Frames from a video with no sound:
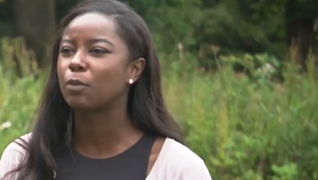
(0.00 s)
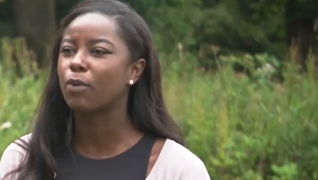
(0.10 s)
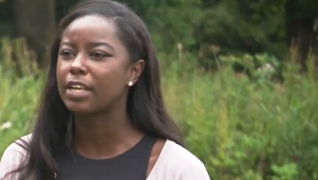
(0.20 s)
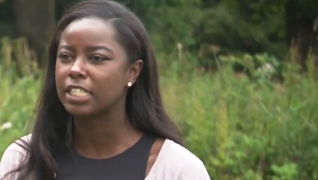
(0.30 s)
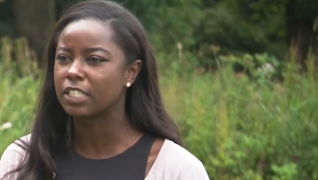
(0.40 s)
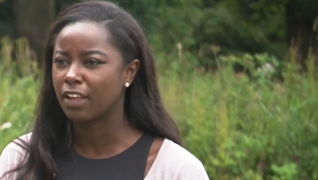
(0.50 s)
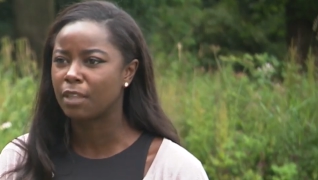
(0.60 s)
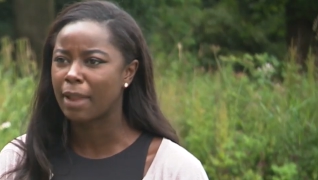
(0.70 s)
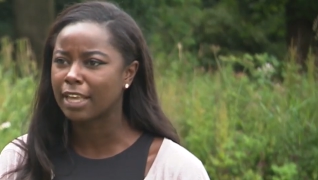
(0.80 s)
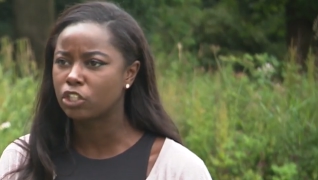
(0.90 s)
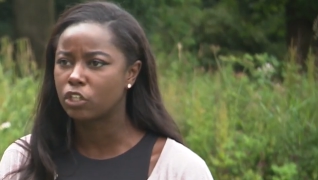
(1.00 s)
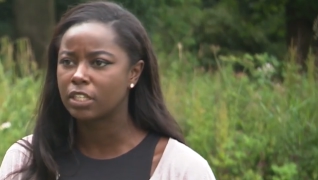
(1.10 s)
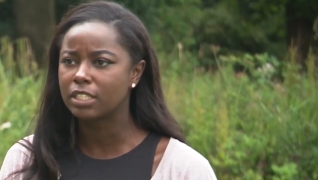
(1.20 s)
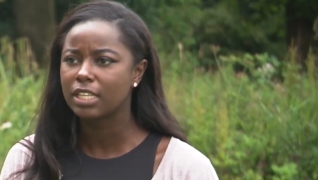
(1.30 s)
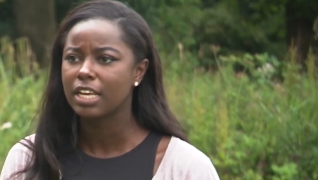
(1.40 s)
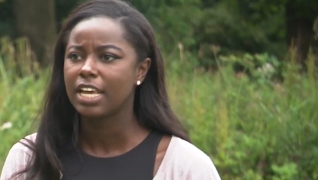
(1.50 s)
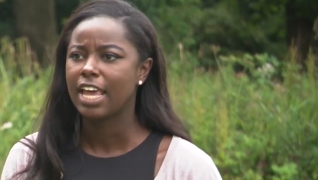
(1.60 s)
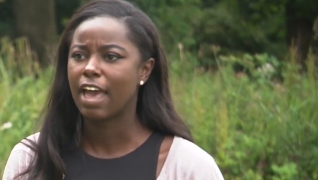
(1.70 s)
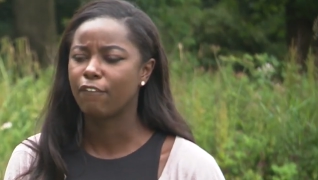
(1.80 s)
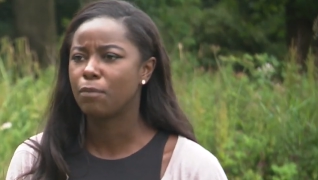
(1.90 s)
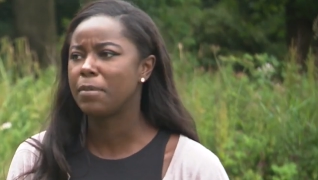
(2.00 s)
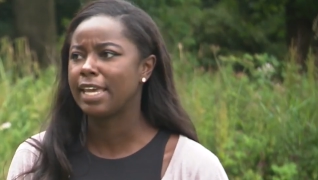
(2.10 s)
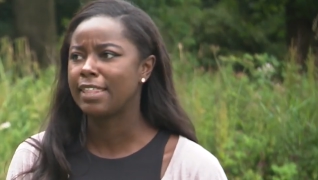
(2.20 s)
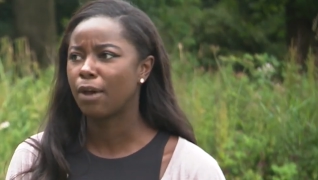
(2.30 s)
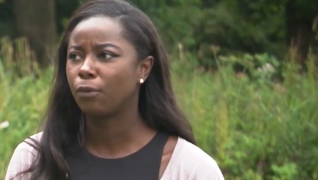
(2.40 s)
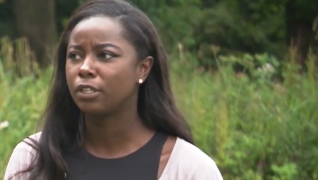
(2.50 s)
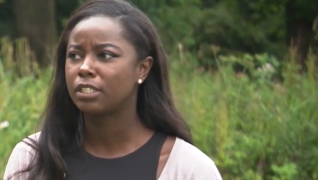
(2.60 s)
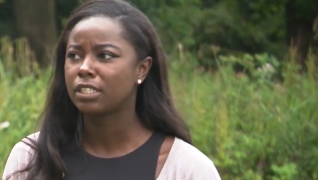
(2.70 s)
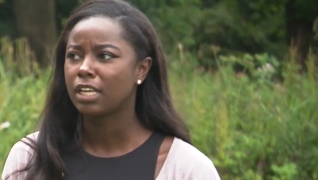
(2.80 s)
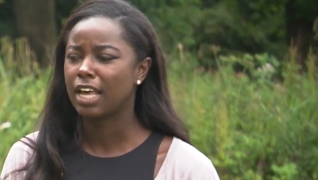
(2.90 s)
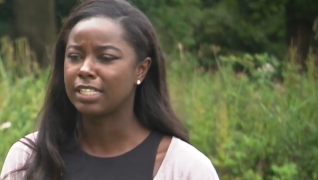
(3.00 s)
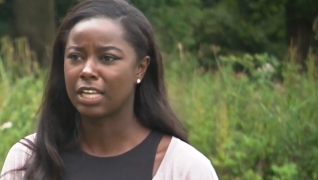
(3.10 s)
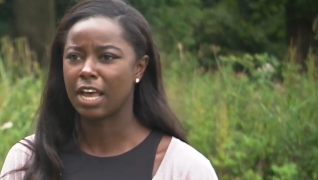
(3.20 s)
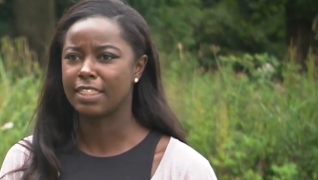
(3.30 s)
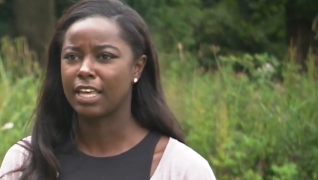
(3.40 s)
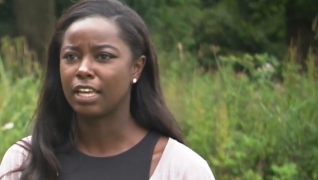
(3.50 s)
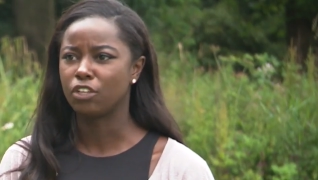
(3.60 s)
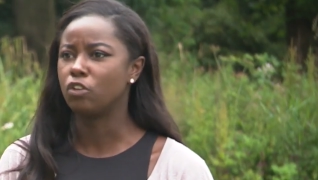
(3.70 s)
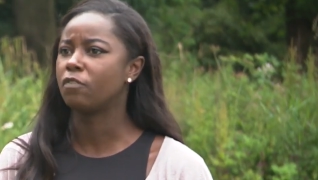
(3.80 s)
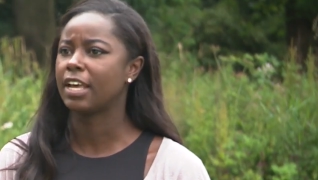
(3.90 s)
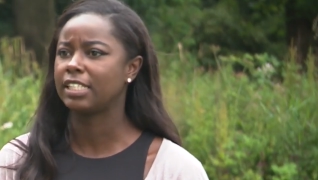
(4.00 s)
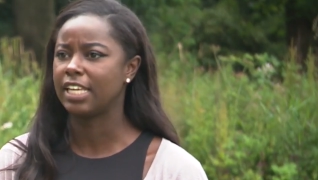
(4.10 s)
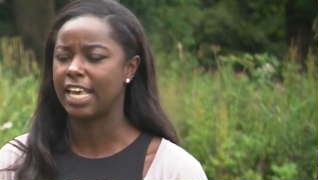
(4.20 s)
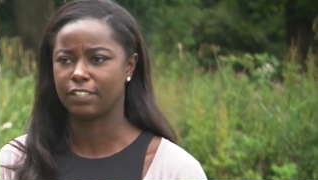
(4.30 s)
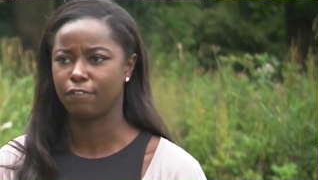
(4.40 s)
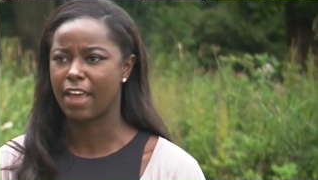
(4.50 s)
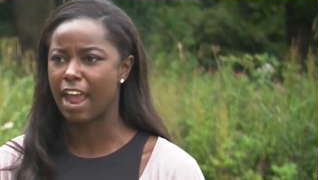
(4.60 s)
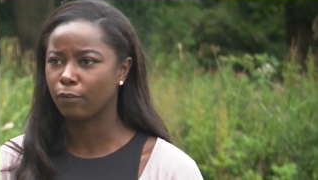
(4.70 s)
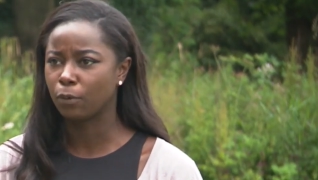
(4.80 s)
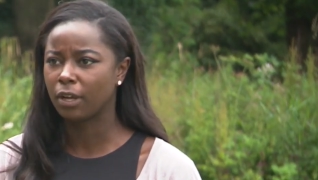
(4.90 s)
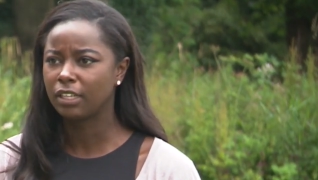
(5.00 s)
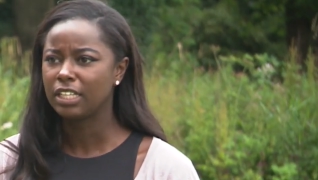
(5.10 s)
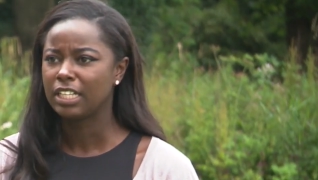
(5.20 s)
the presence of other black students and for me that was a sign that university isn't for everyone